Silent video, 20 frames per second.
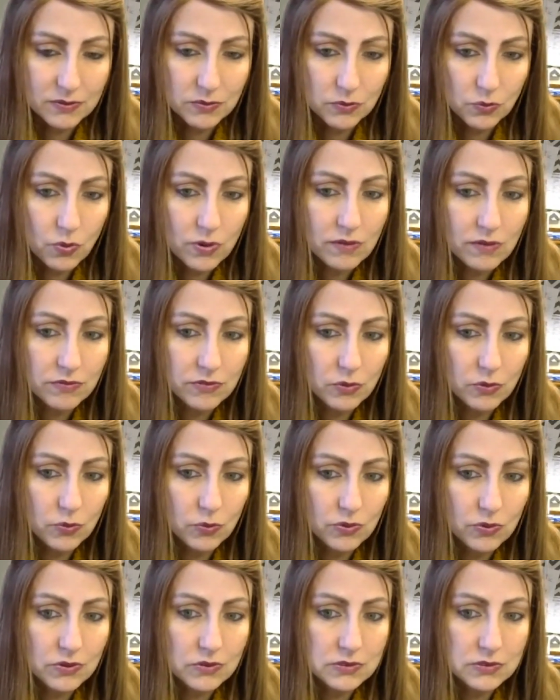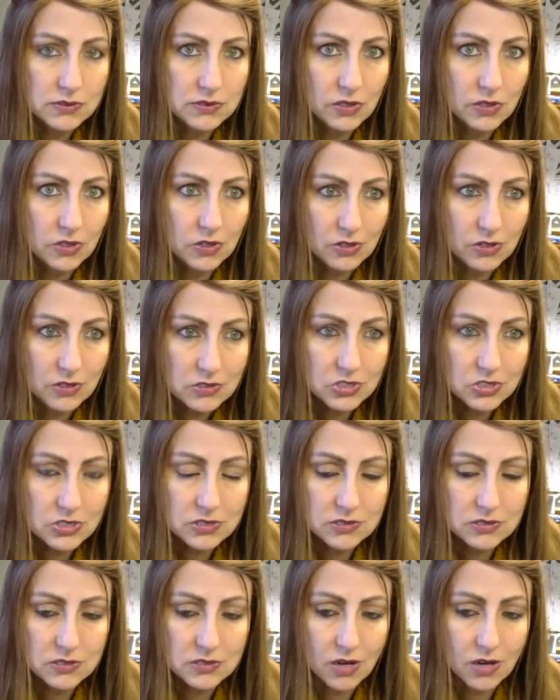one of the world's
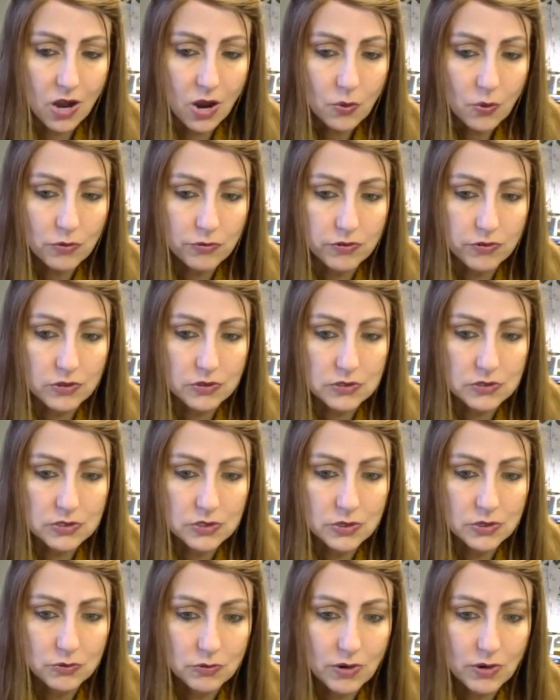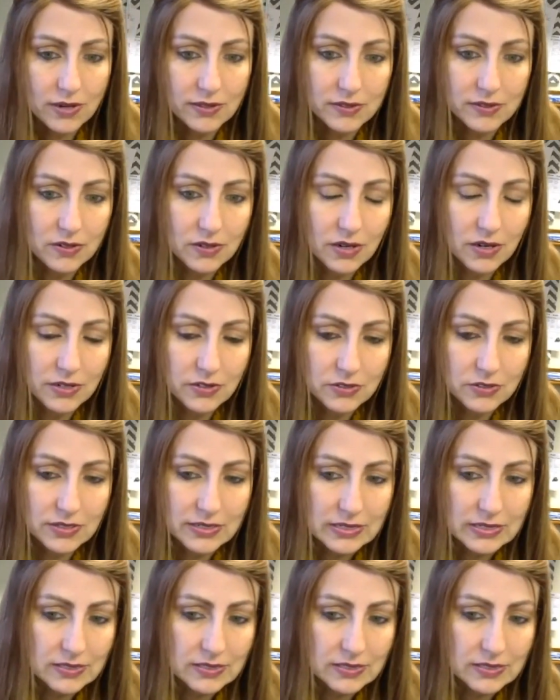largest aquifers right there underneath.